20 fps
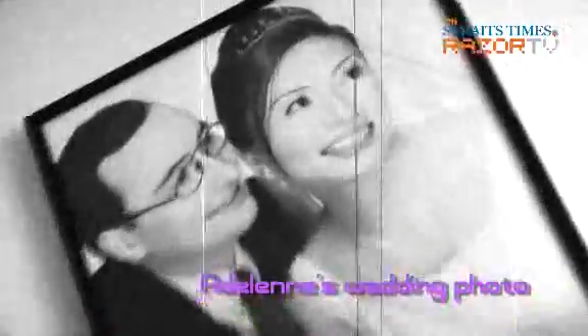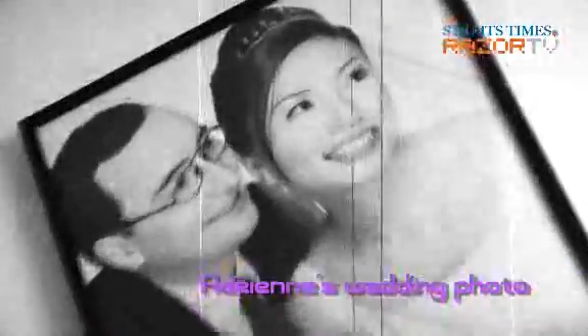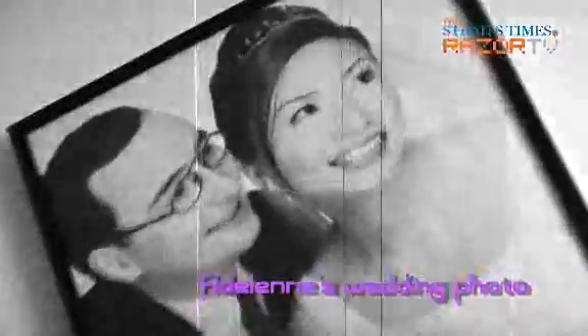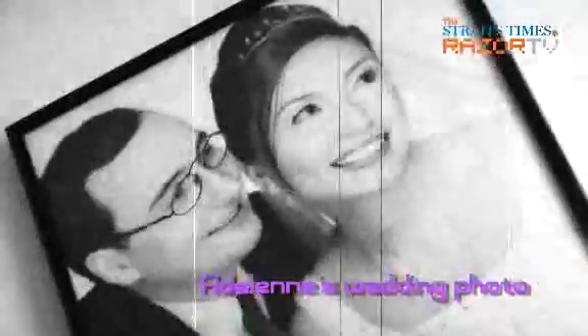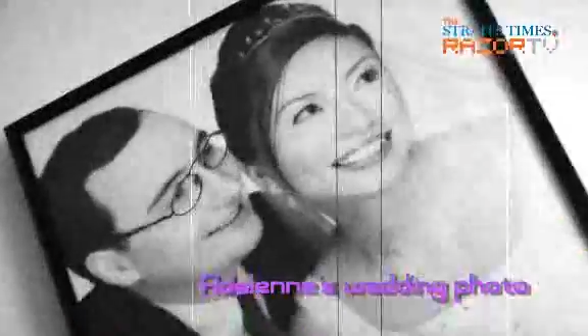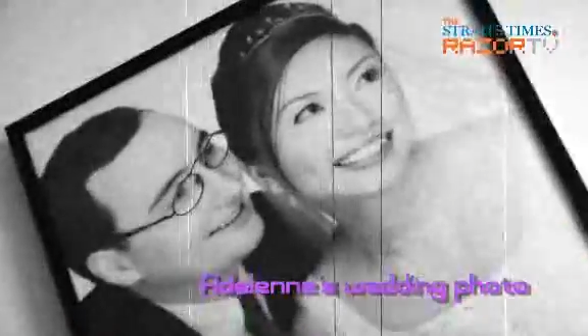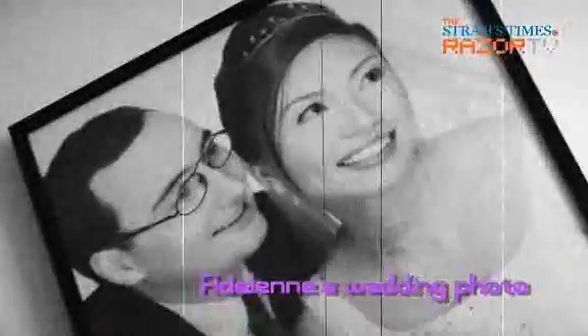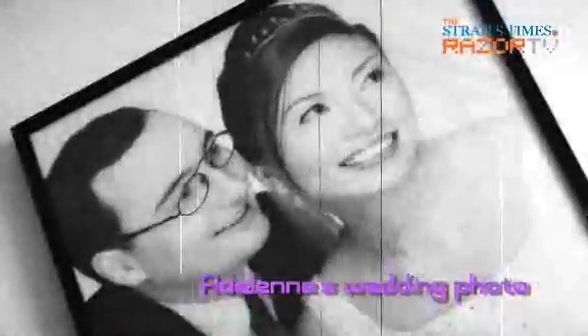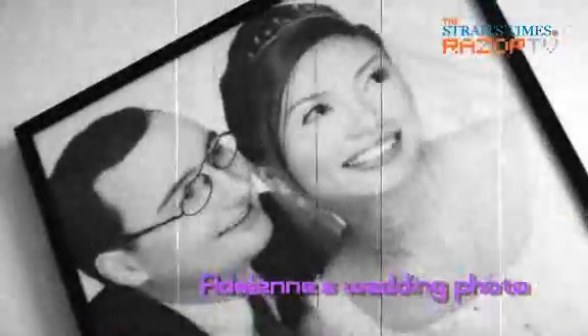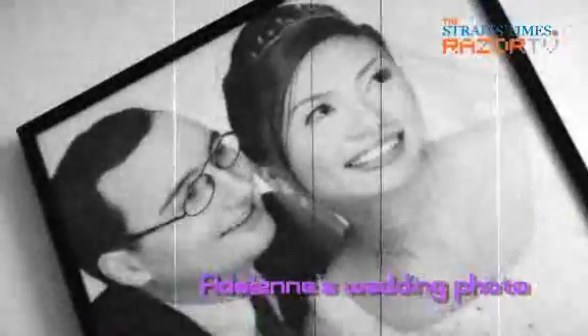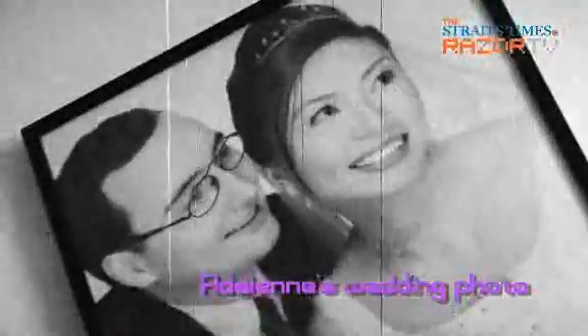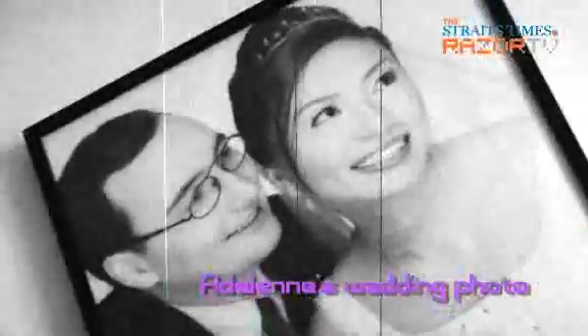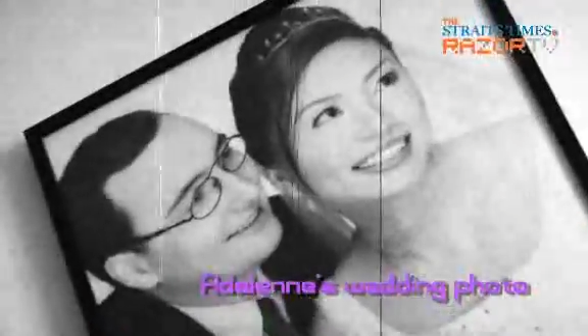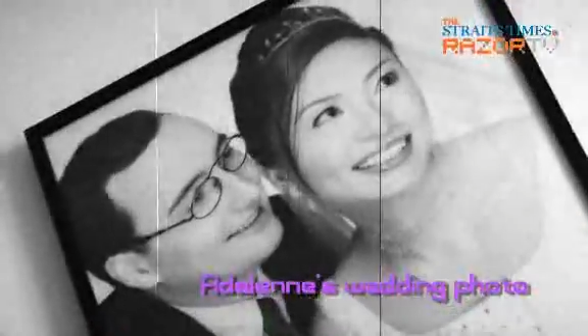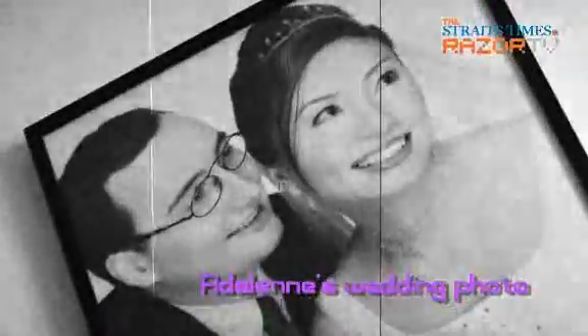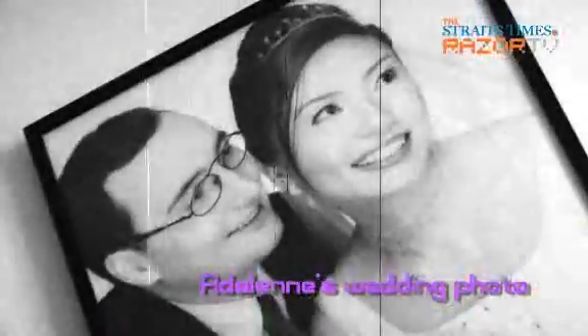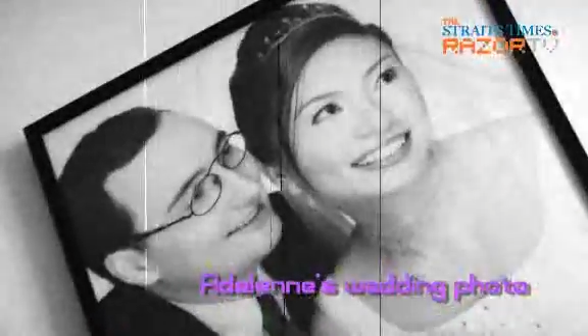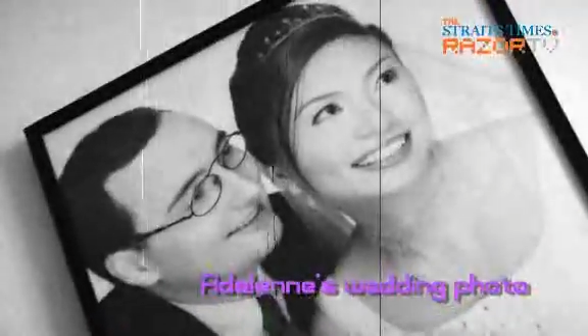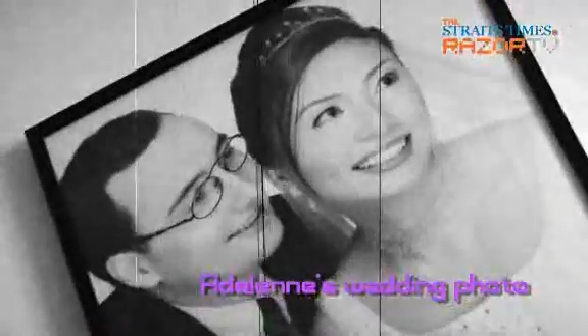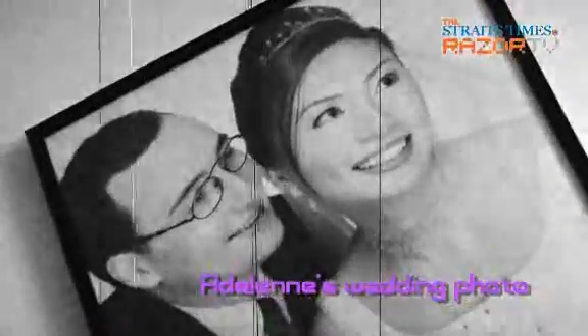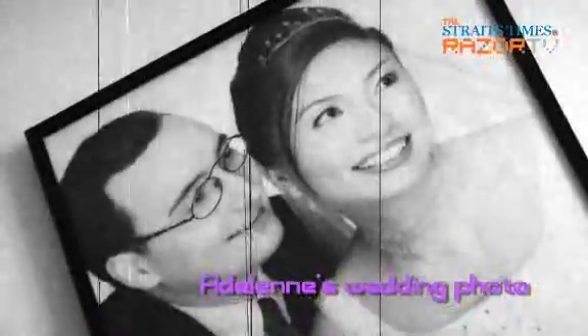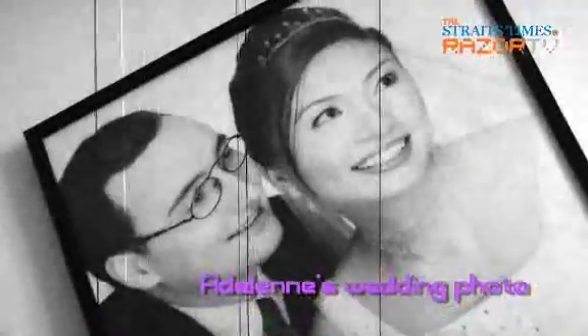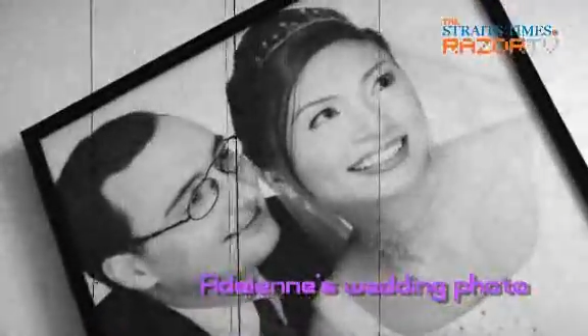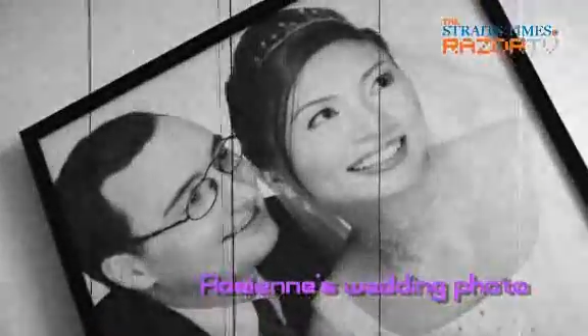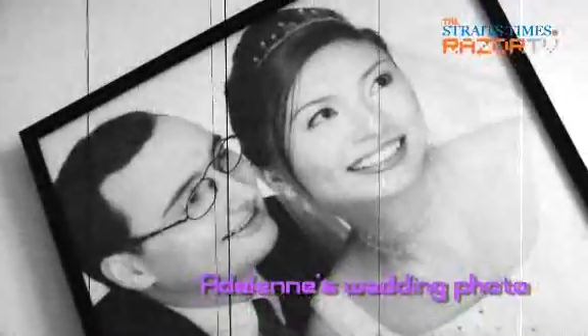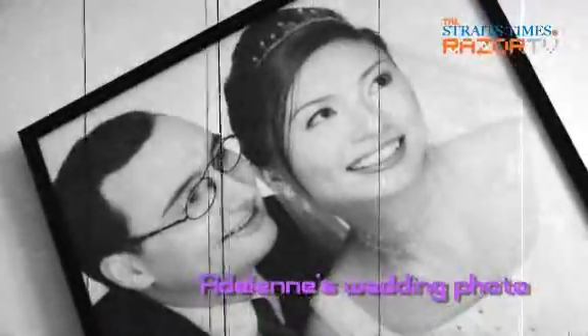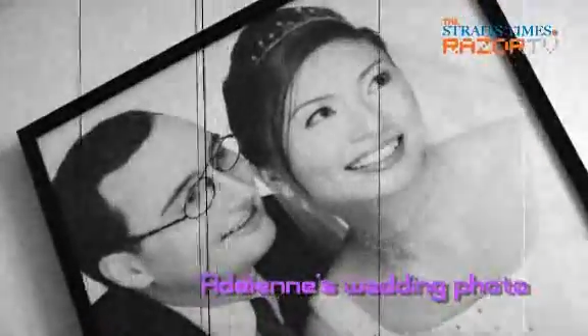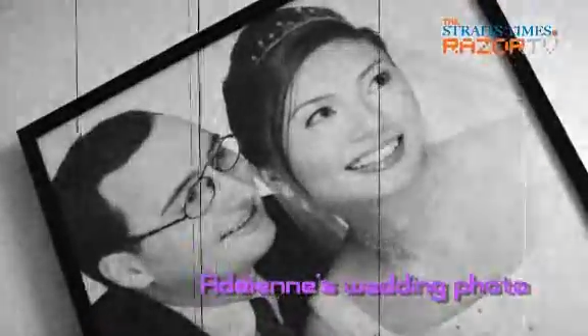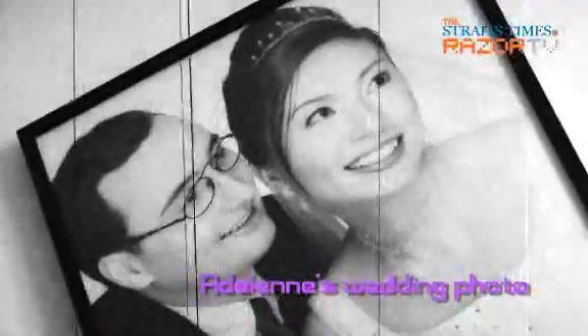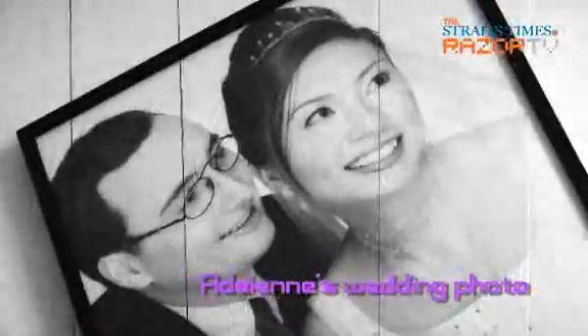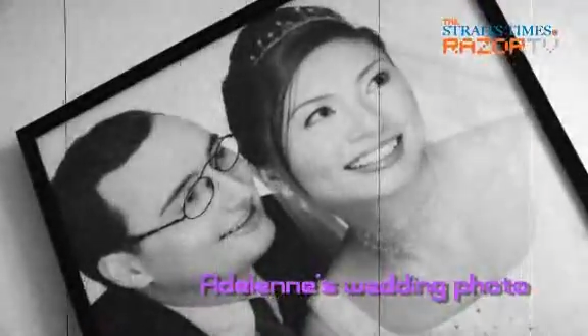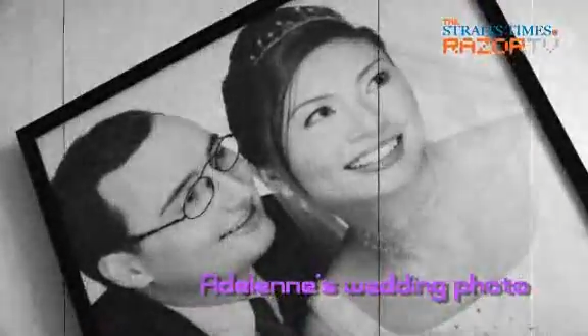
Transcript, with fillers: the vintage Ken, with